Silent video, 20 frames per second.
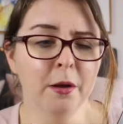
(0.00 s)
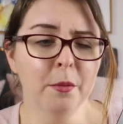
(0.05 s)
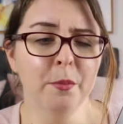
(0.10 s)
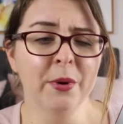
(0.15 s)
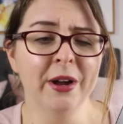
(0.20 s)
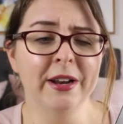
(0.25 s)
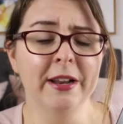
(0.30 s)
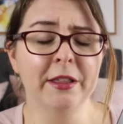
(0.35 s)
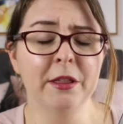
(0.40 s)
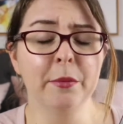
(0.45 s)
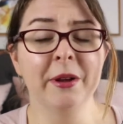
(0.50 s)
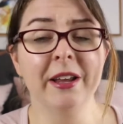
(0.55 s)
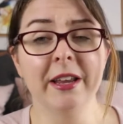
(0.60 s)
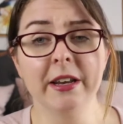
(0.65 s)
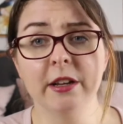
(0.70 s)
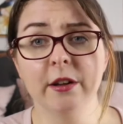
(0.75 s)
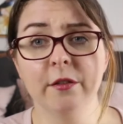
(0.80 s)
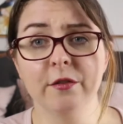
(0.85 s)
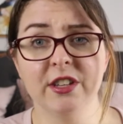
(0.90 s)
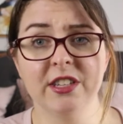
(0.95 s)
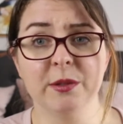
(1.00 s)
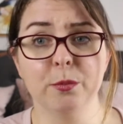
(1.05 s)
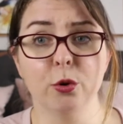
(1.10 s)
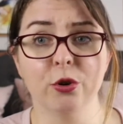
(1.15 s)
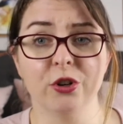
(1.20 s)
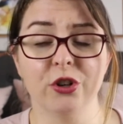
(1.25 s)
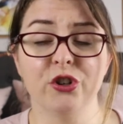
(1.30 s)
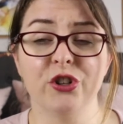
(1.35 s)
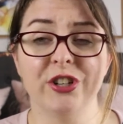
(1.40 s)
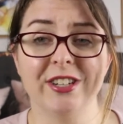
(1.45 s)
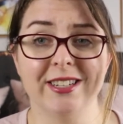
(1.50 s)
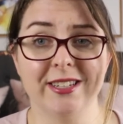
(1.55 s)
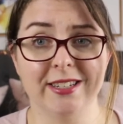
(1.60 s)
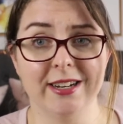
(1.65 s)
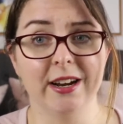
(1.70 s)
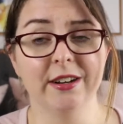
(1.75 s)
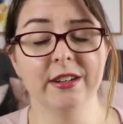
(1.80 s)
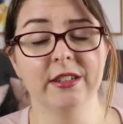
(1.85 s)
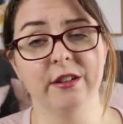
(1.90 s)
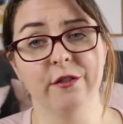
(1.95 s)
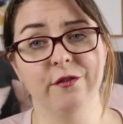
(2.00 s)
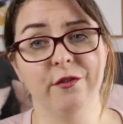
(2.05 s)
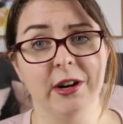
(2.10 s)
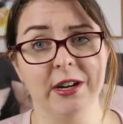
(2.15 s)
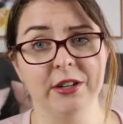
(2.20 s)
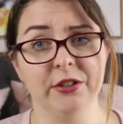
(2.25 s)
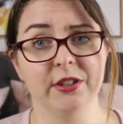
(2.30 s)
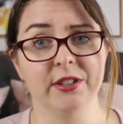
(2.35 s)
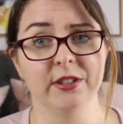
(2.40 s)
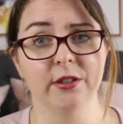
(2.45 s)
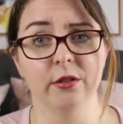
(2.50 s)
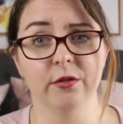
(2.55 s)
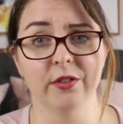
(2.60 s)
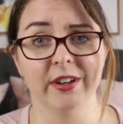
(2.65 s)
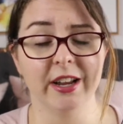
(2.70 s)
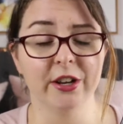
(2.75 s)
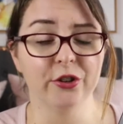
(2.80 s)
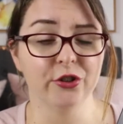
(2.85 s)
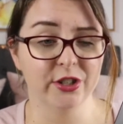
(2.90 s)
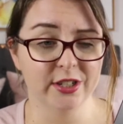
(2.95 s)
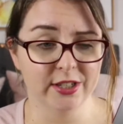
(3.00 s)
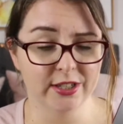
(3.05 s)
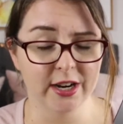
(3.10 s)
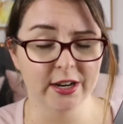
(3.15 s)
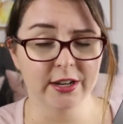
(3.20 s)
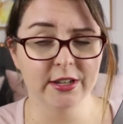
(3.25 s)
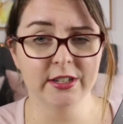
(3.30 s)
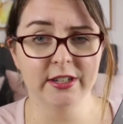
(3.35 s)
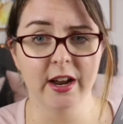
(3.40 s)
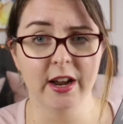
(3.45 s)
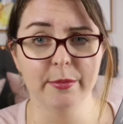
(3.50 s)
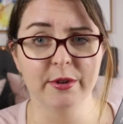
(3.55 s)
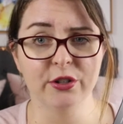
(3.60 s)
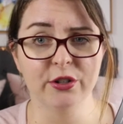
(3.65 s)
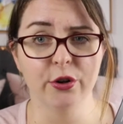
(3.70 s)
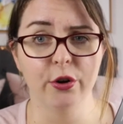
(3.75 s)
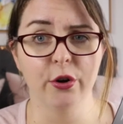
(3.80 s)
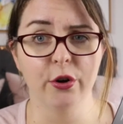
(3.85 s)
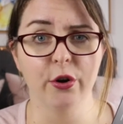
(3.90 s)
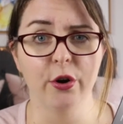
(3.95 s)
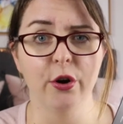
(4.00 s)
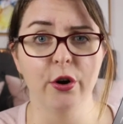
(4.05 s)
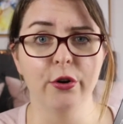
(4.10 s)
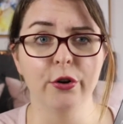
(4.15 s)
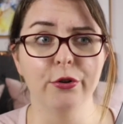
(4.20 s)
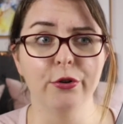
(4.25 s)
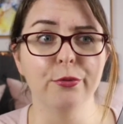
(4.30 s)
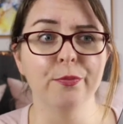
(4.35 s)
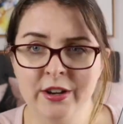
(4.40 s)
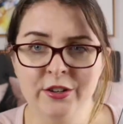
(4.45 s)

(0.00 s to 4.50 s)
But at the beginning of this book, she started to find herself again. She started to come into her own.